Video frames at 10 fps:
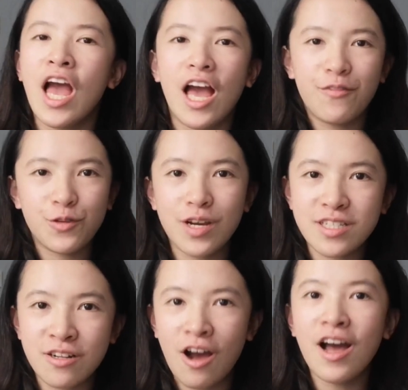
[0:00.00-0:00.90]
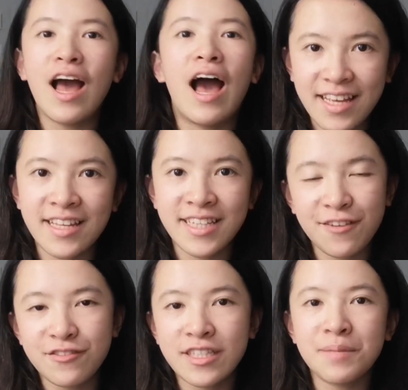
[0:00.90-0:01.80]
If you guys are not, I can
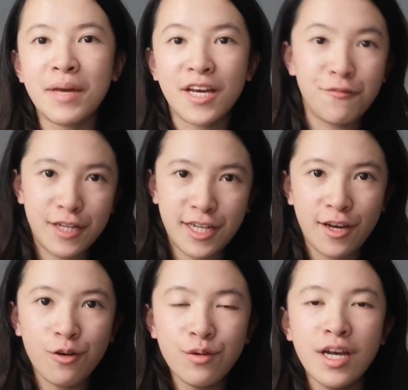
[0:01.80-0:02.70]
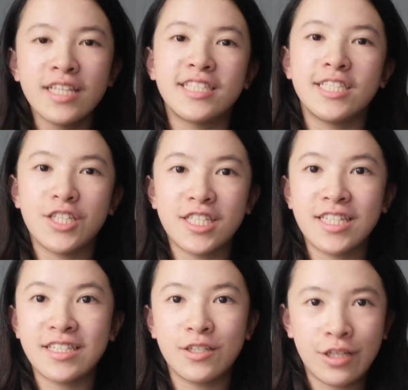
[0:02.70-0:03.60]
definitely make a video
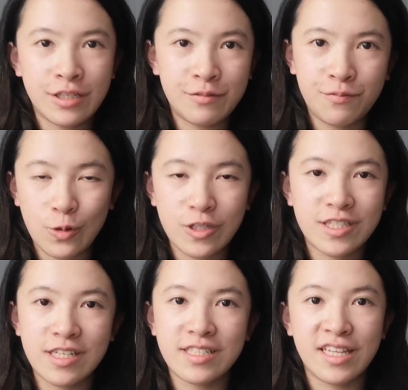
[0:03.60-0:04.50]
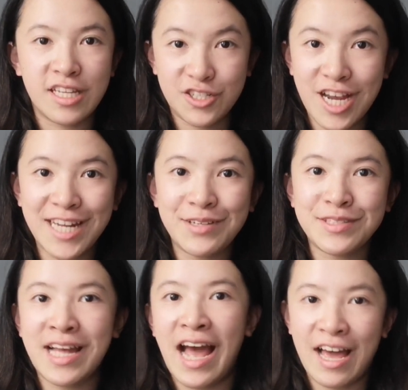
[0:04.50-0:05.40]
suggesting the good sources and the
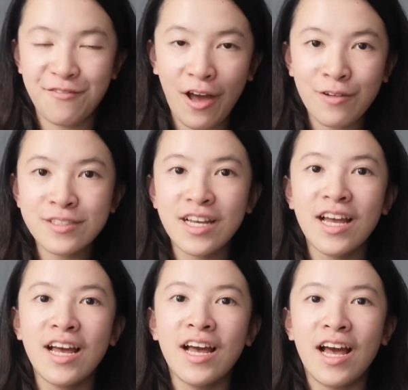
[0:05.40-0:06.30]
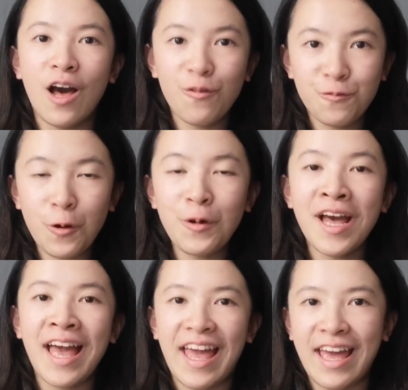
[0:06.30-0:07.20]
channels that I found helpful.
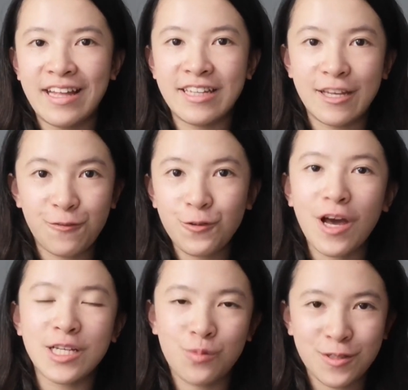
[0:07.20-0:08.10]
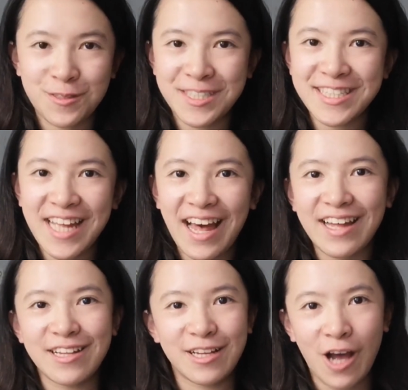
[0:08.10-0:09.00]
And if you guys want to see
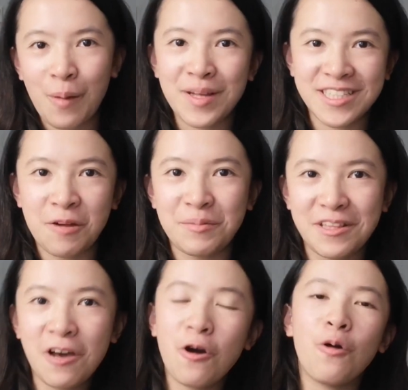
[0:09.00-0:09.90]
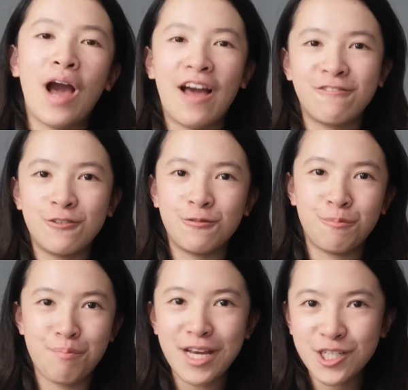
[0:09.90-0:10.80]
that, comment down below. I will
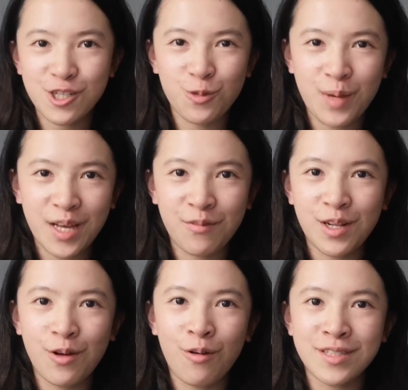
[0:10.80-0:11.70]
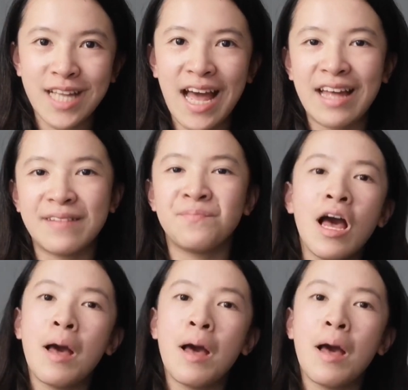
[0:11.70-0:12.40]
make sure to make a video on that.